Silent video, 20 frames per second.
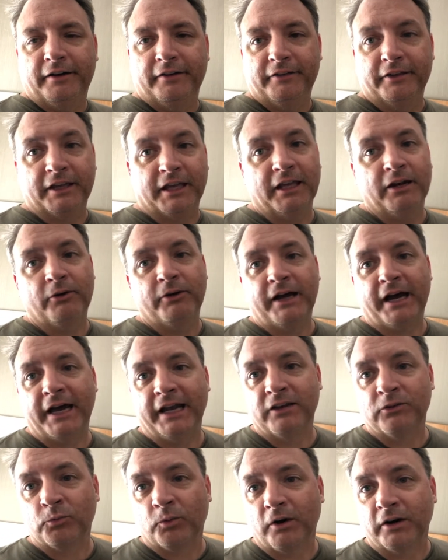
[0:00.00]
The keto
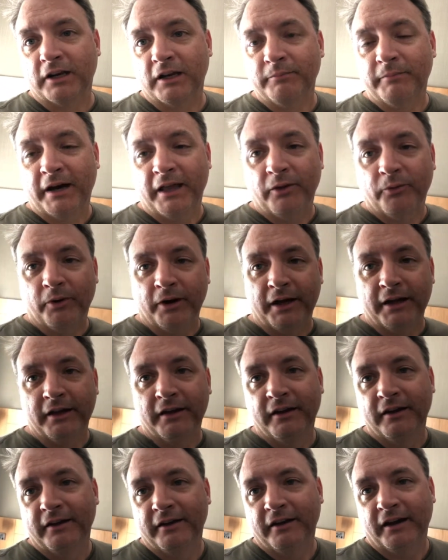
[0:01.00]
diet is working, by the way.
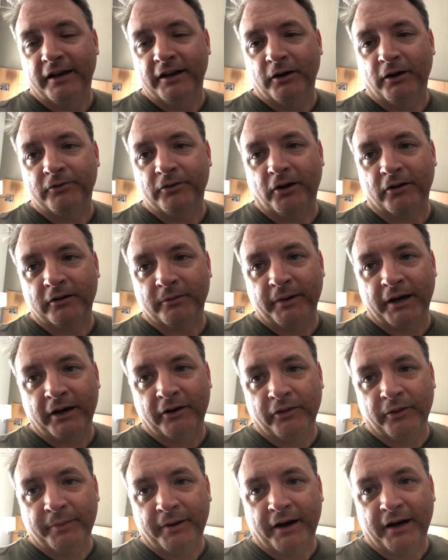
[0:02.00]
I know I've talked about it
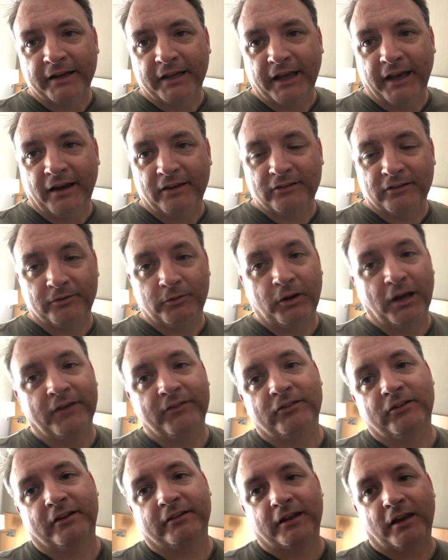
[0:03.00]
on the podcast. If you
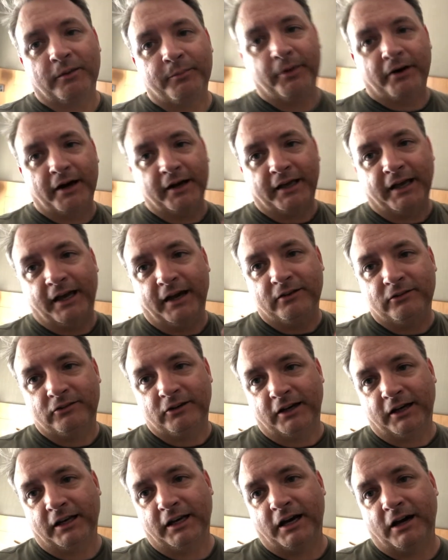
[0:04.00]
haven't checked out the podcast,
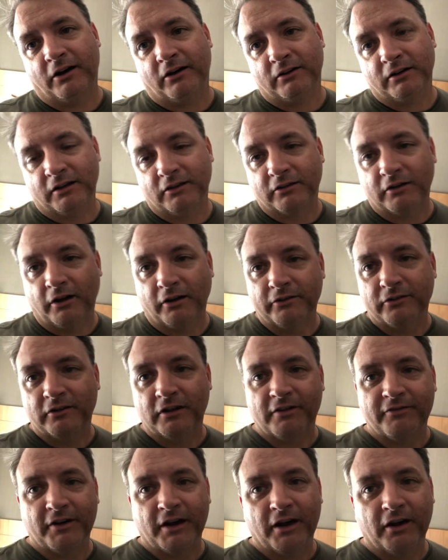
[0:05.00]
check it out. It's called
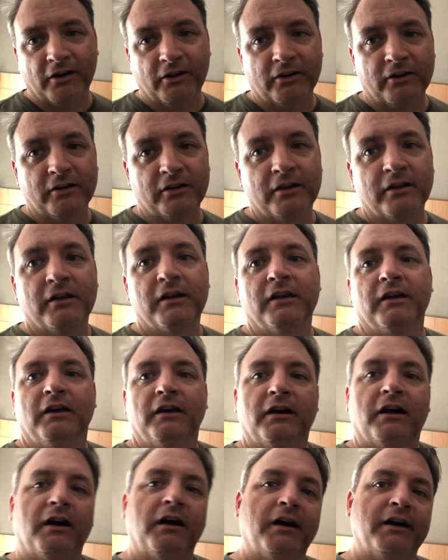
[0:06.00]
Stuff I Heard.
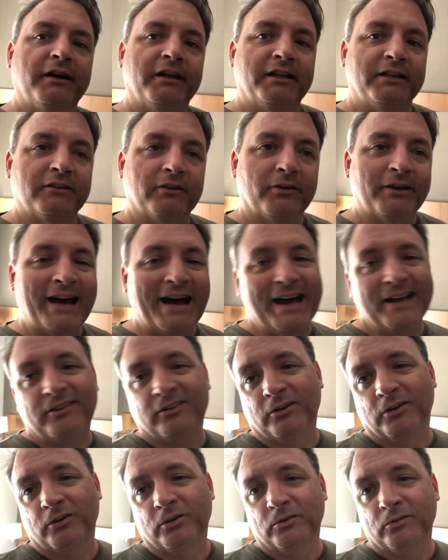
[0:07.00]
Uh, it's on
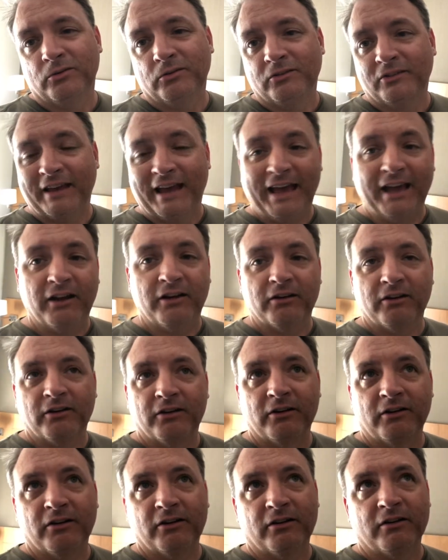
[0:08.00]
iTunes,
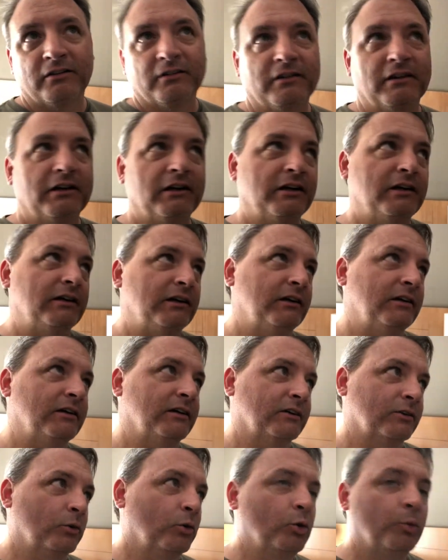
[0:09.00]
Anchor,
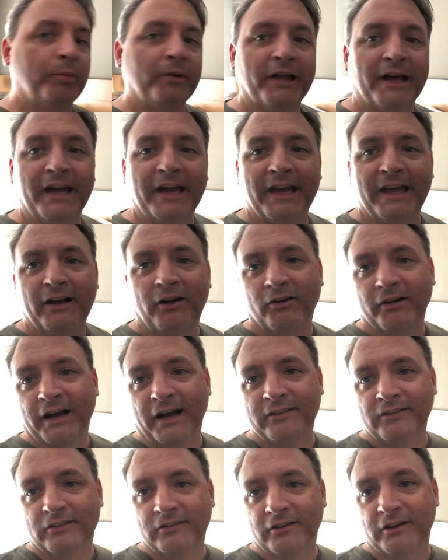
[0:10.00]
uh, Google Play, all
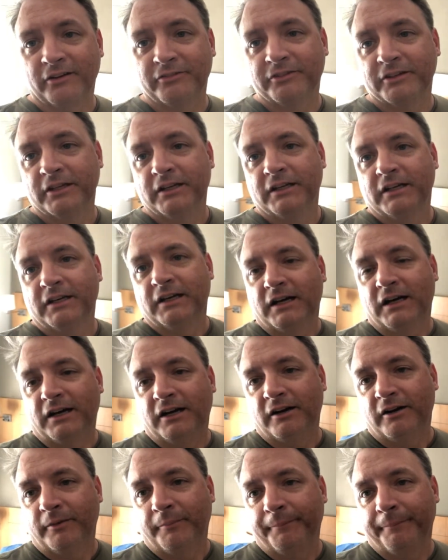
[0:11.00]
kinds of stuff.
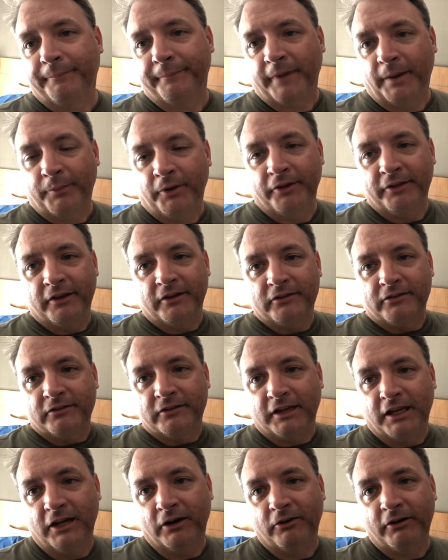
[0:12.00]
Um, I'm on this
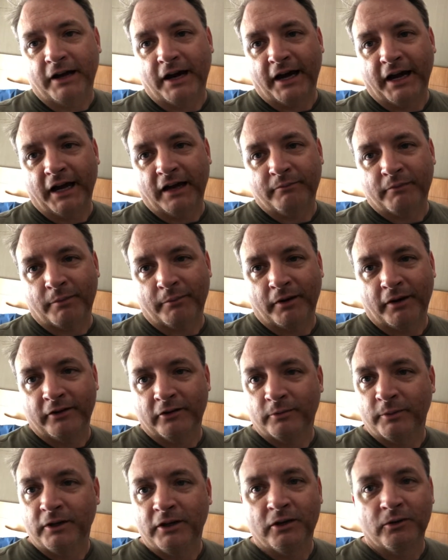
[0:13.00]
keto diet. My
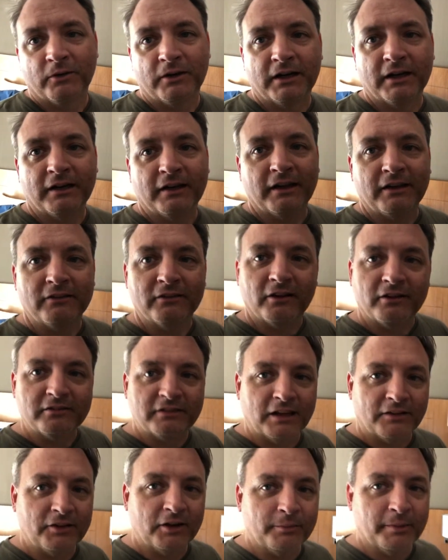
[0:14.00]
brother's been doing it. He's lost
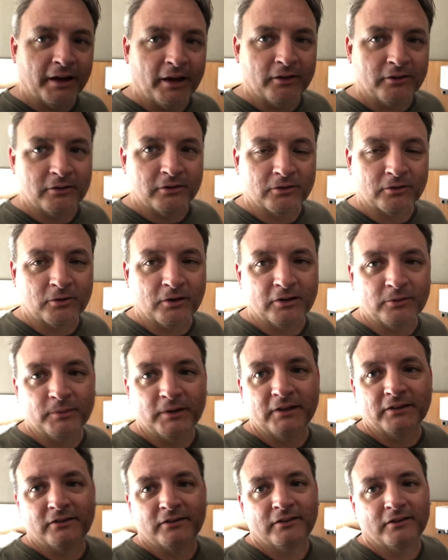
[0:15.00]
70 pounds since
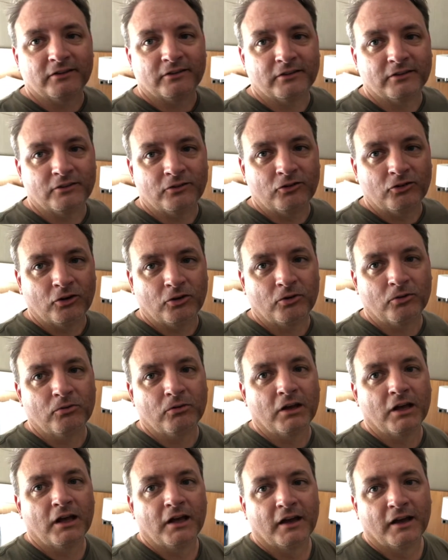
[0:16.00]
Christmas. This is
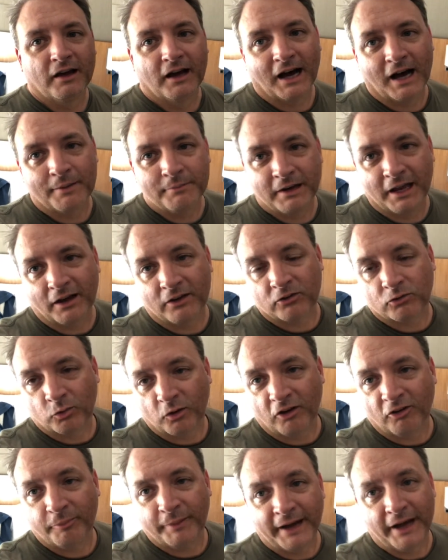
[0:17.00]
June. I'm down
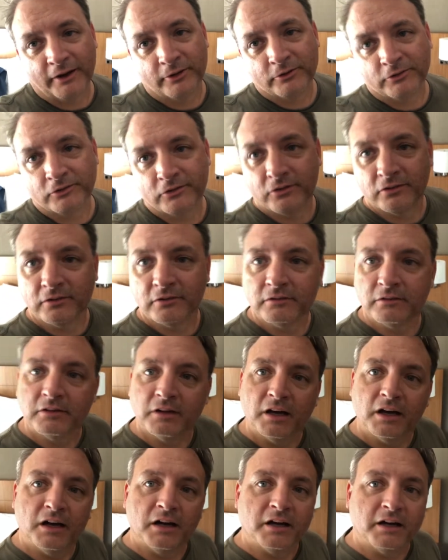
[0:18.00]
12 pounds
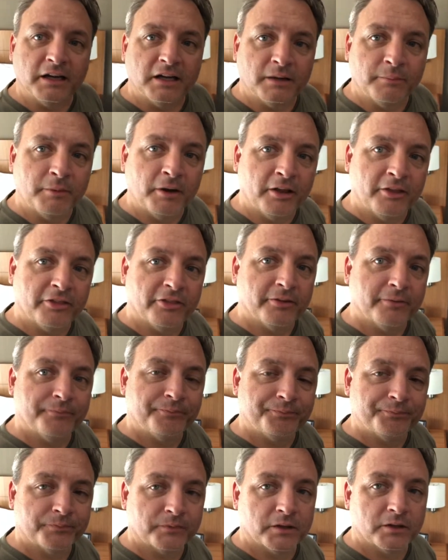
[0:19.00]
uh, in a month.
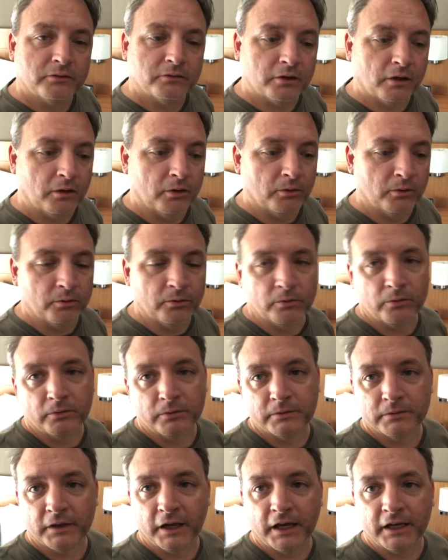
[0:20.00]

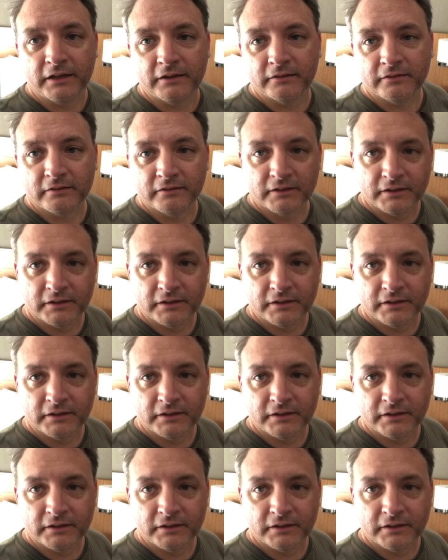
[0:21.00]
So, hey,